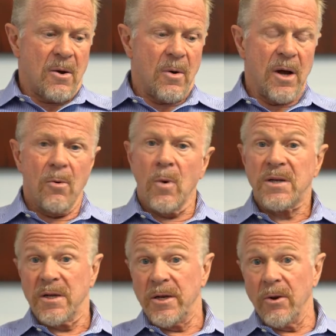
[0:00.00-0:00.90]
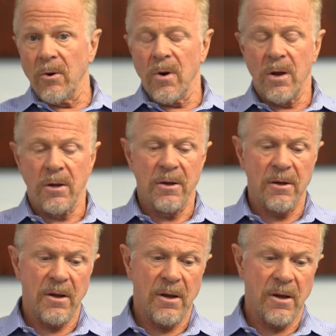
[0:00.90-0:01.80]
Well, what to do?
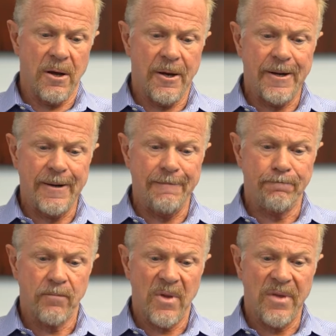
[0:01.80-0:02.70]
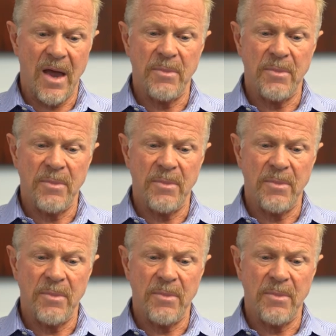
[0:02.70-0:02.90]
That